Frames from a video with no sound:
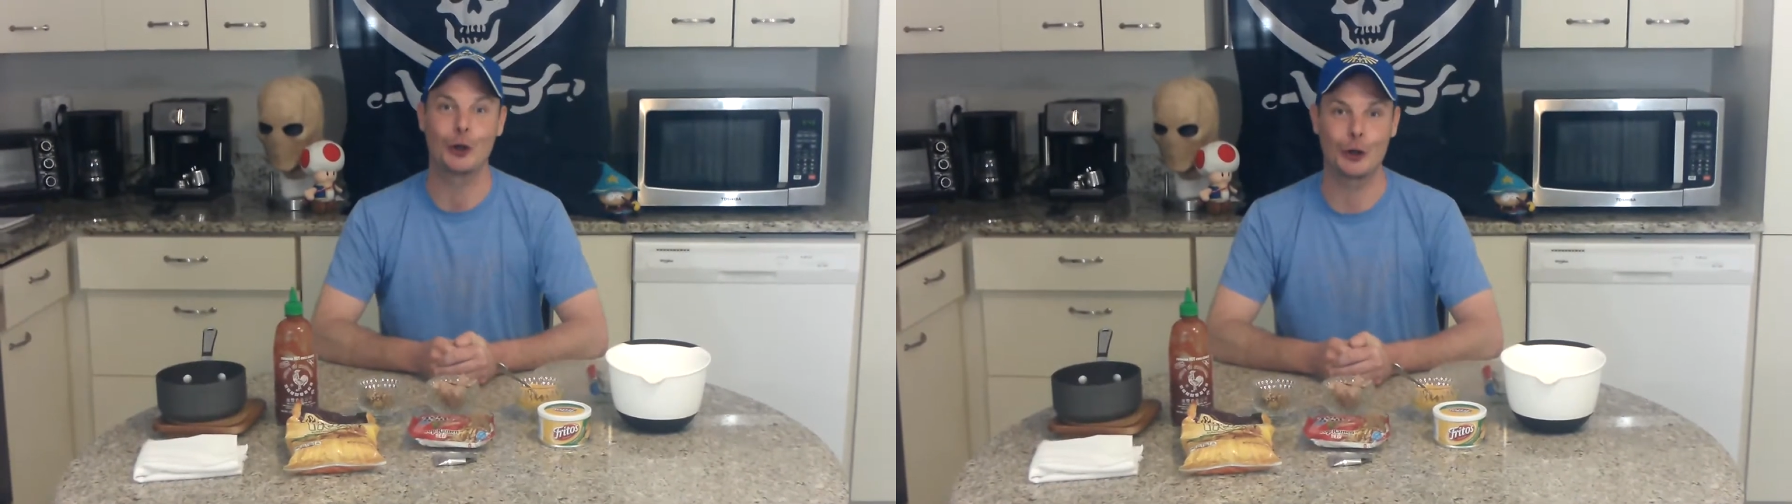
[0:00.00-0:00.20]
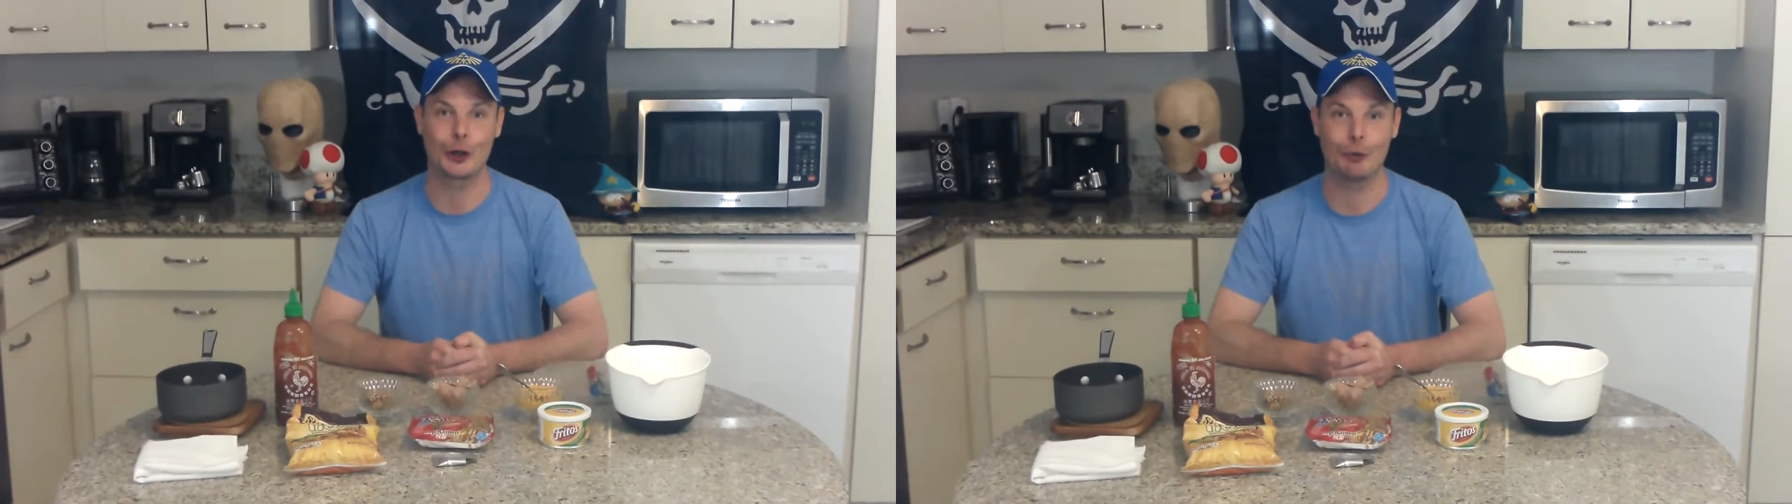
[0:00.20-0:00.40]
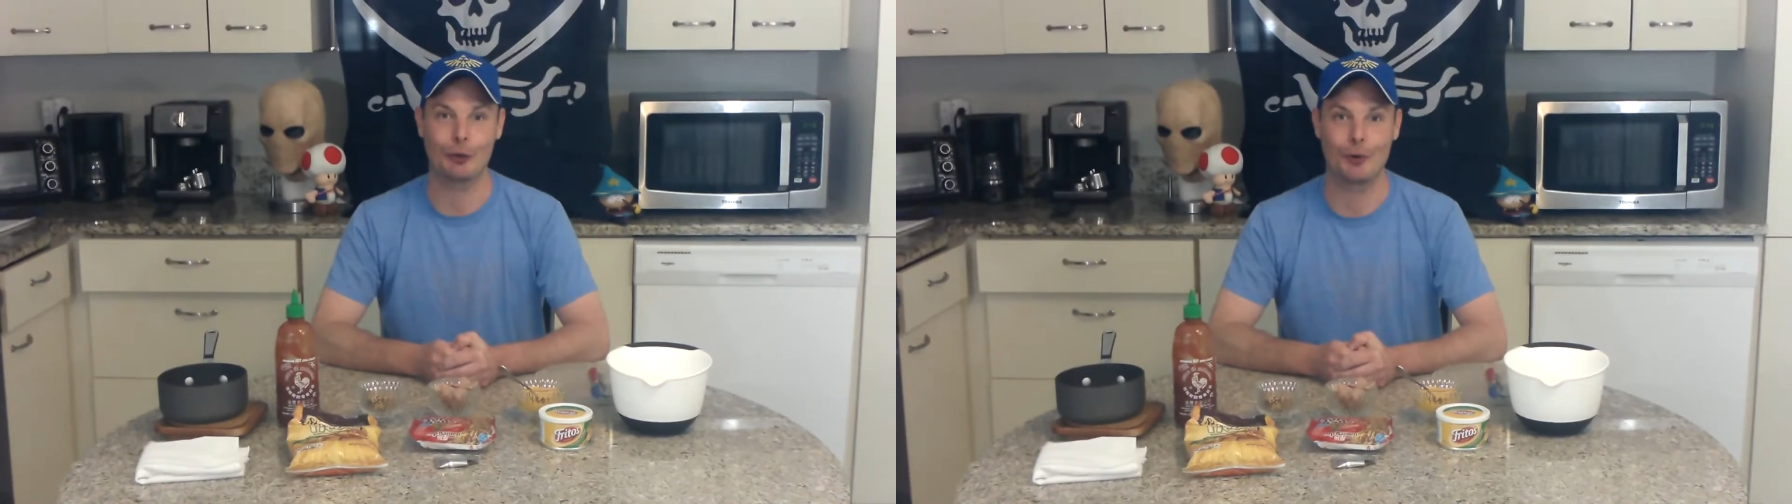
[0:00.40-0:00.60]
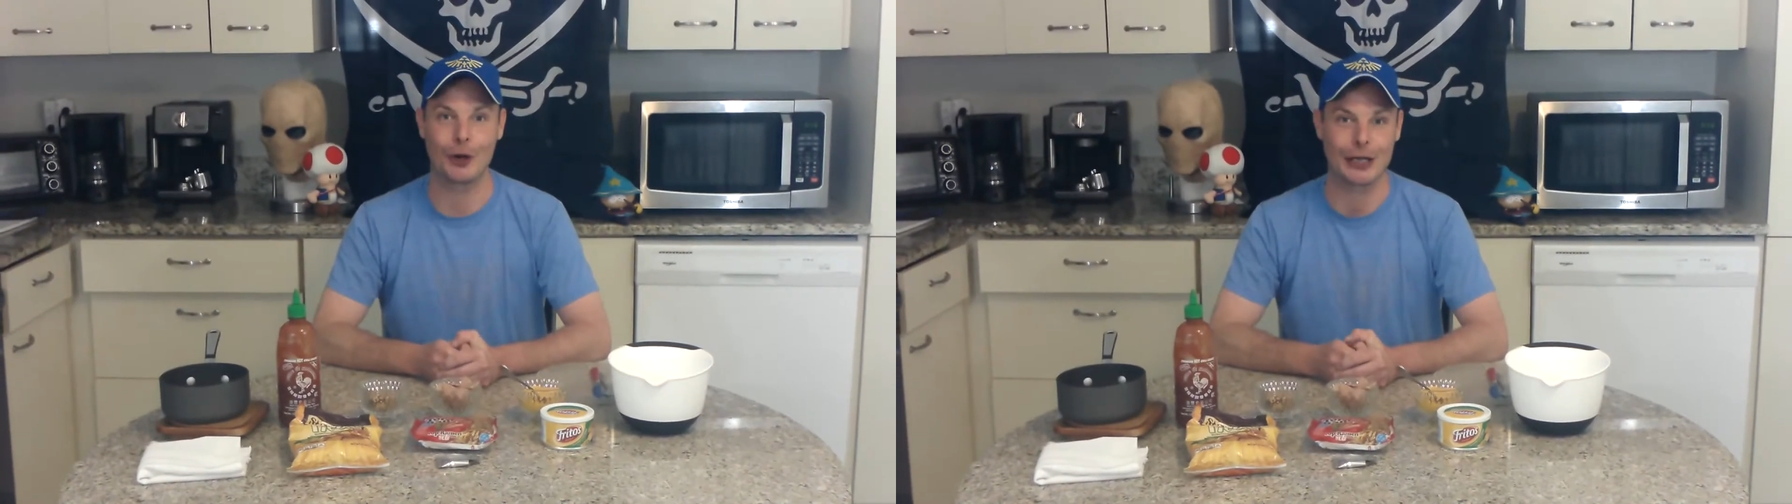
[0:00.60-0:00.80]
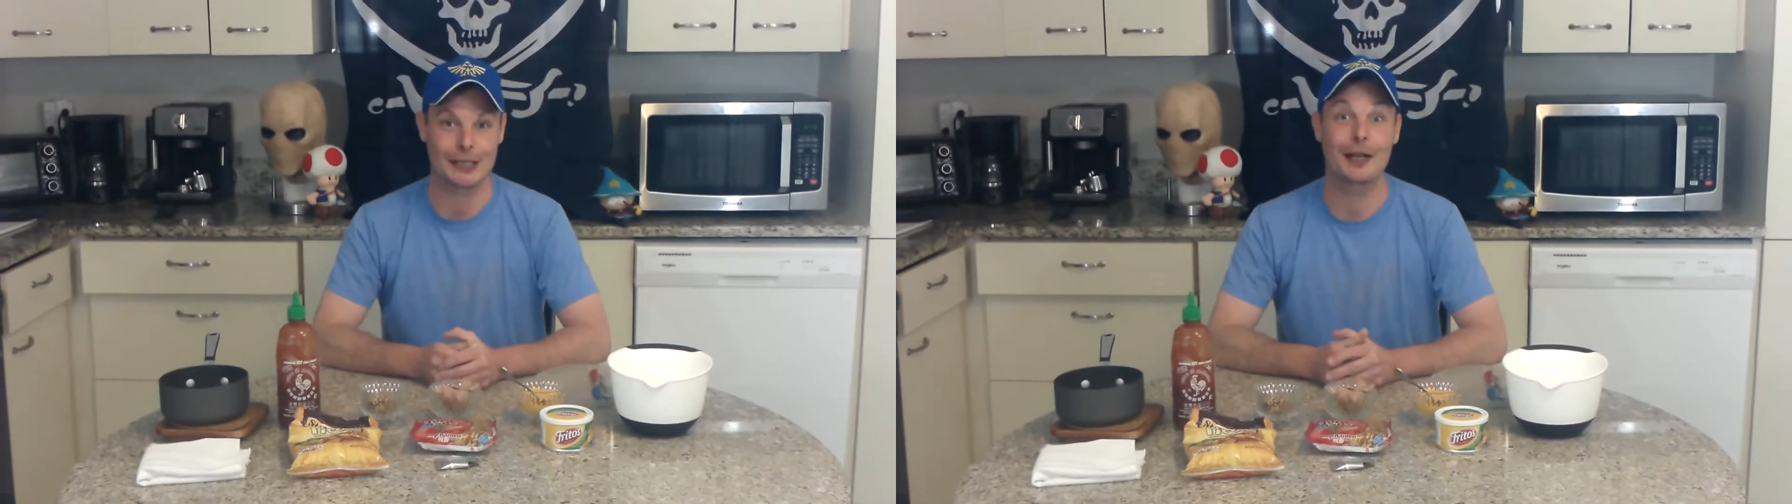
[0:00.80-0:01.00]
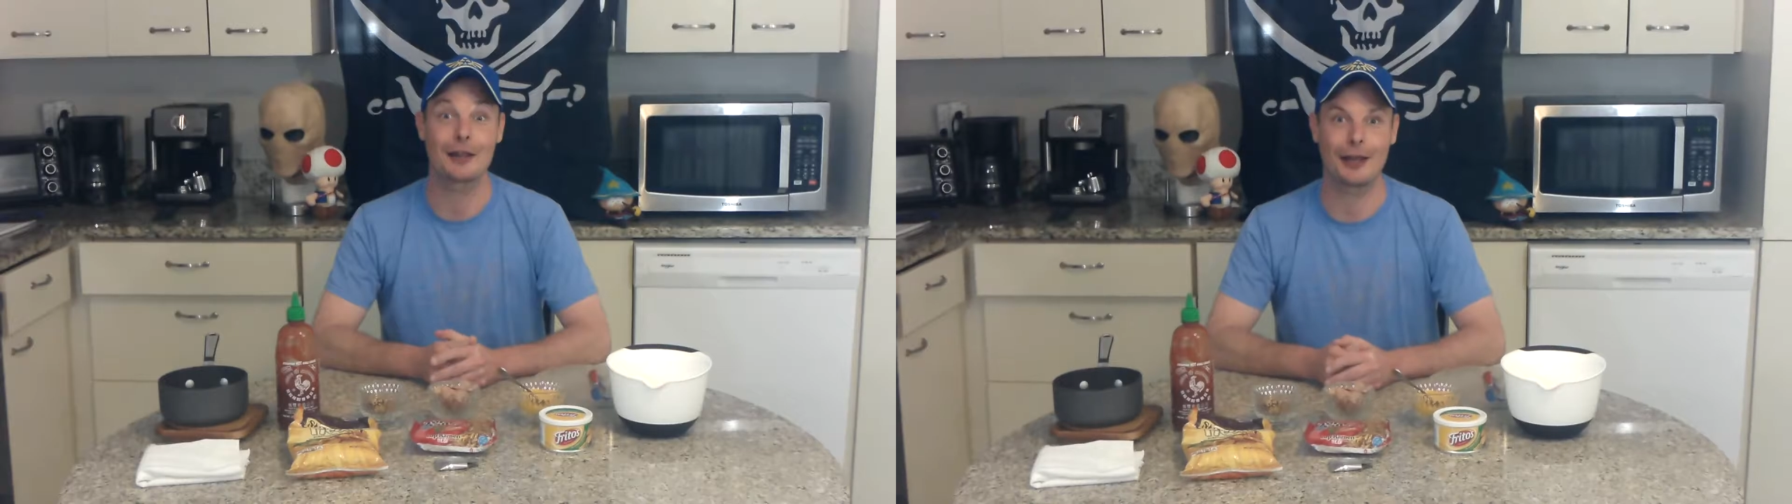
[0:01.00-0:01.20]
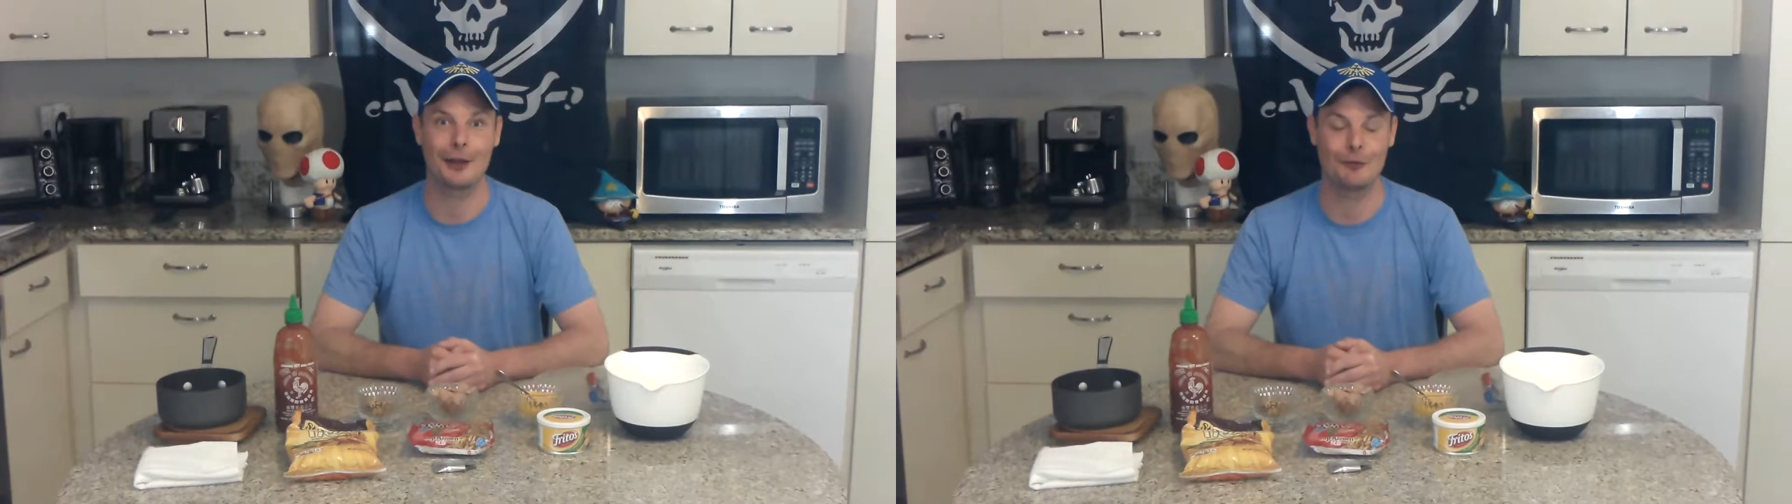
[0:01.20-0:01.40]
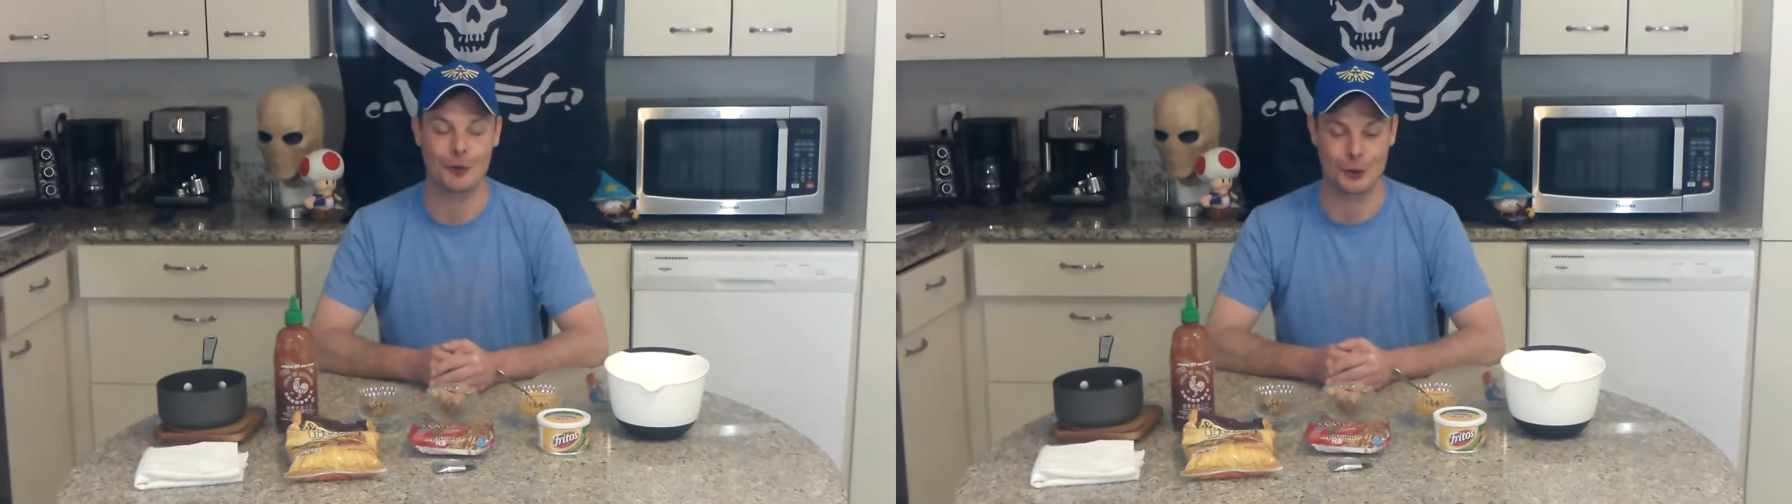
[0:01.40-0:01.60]
Cooking with Marcus.
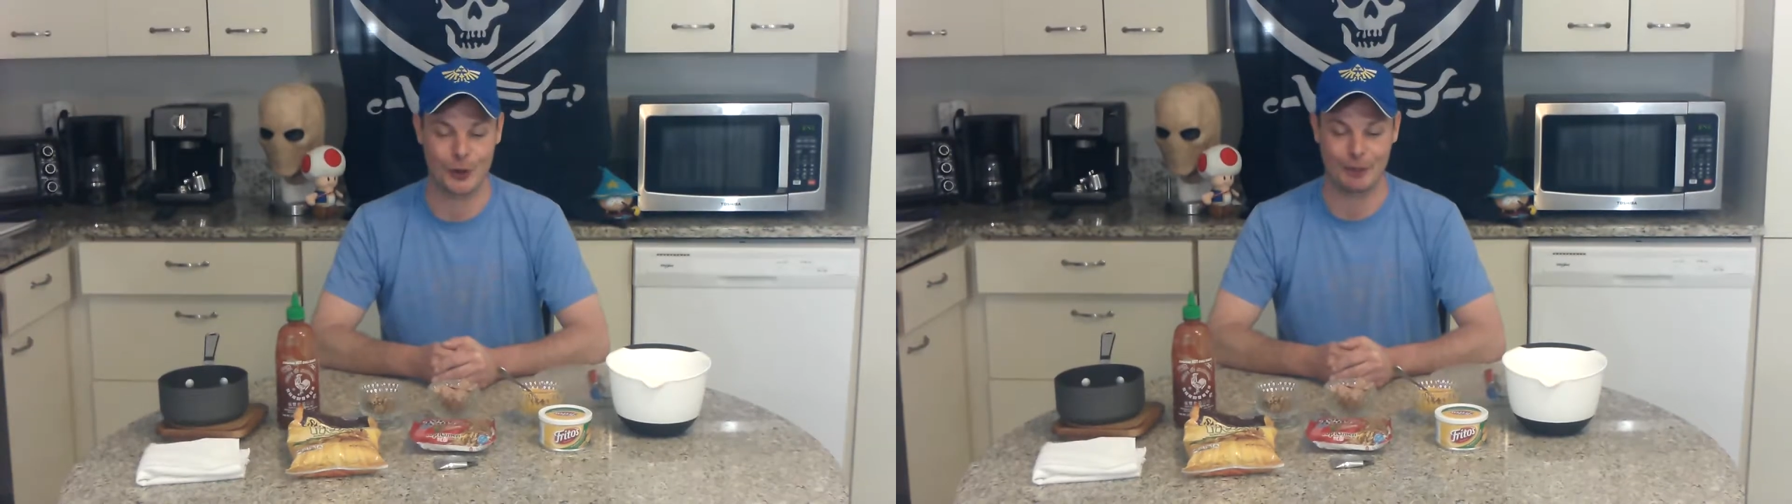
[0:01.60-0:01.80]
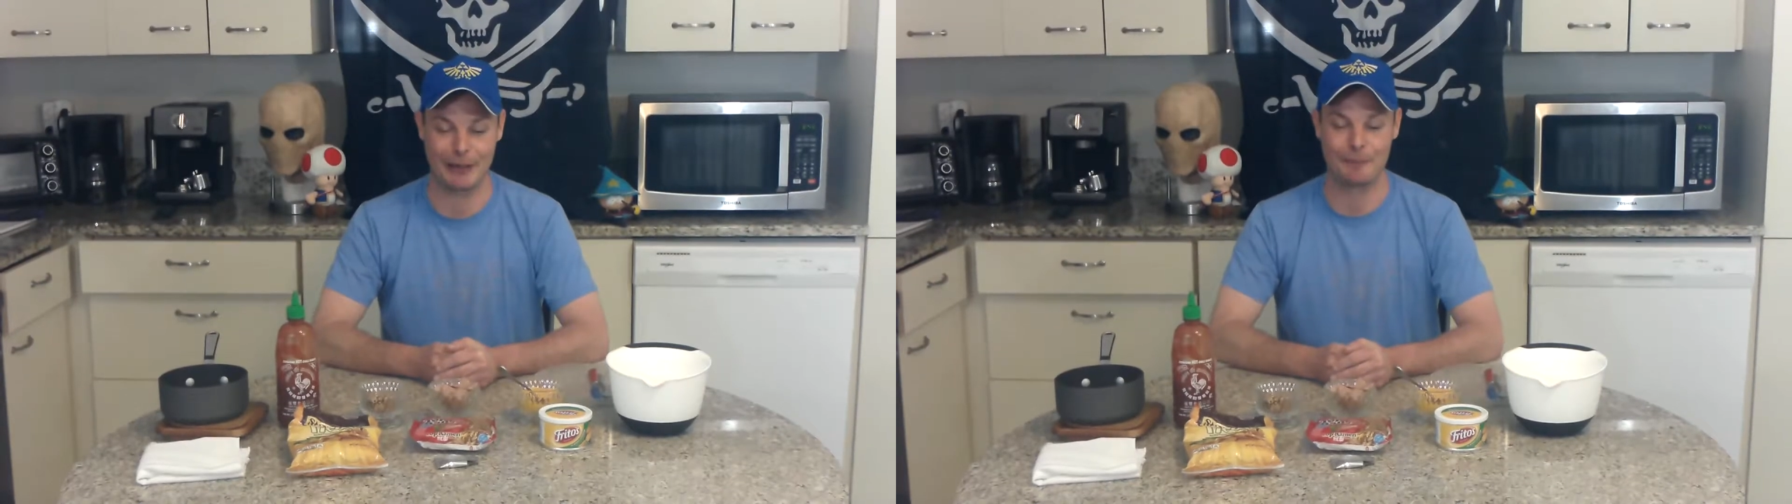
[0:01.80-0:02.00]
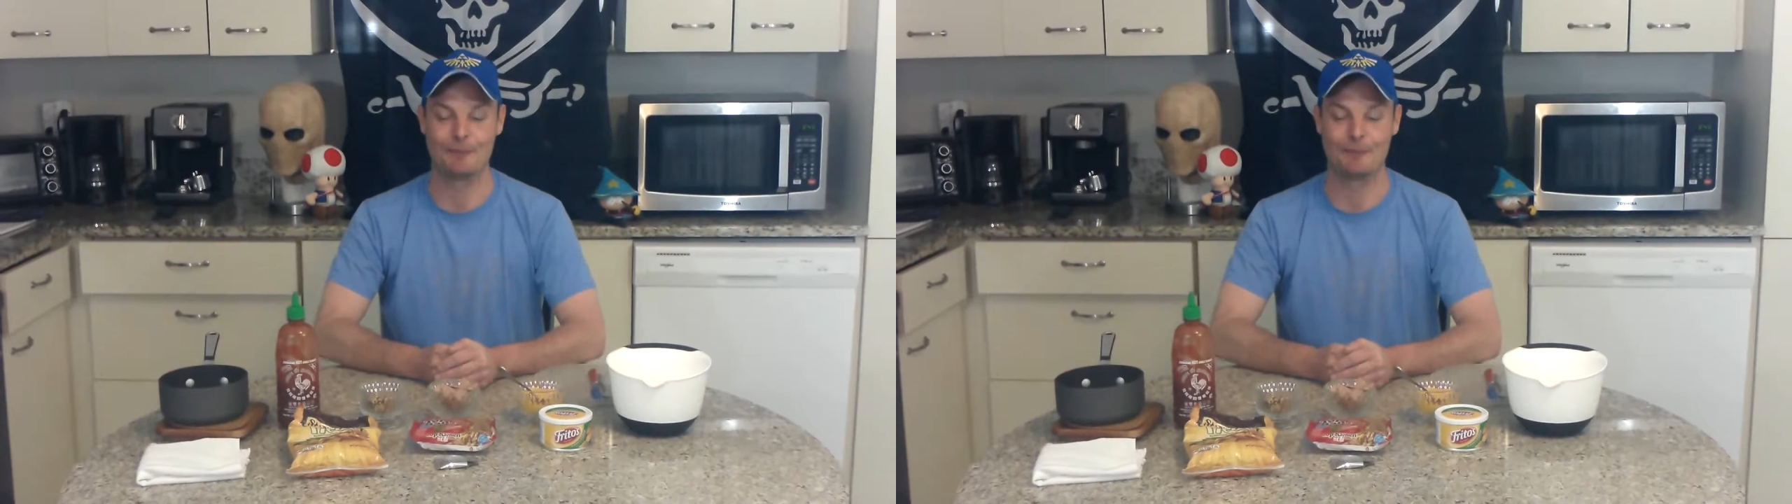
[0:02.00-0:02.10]
Thank you for joining me.